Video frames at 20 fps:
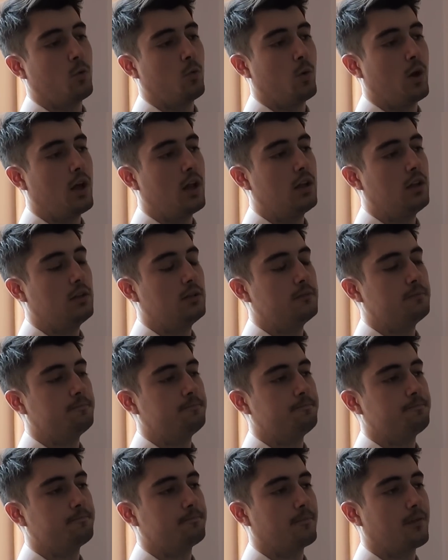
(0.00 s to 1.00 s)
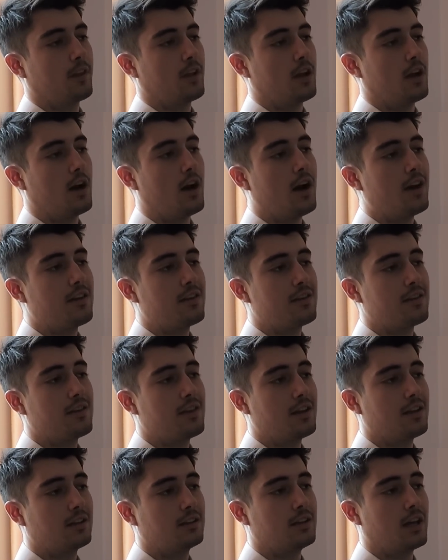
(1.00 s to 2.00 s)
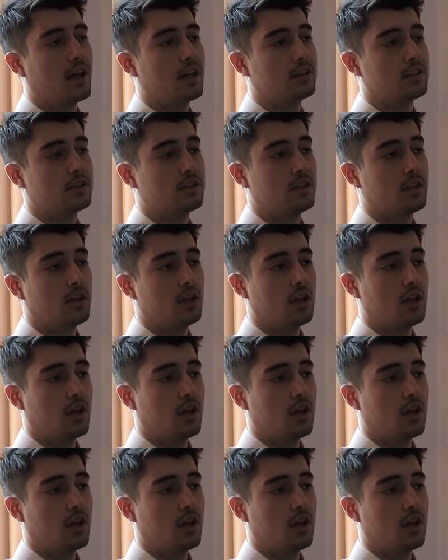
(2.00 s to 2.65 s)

Well, I think that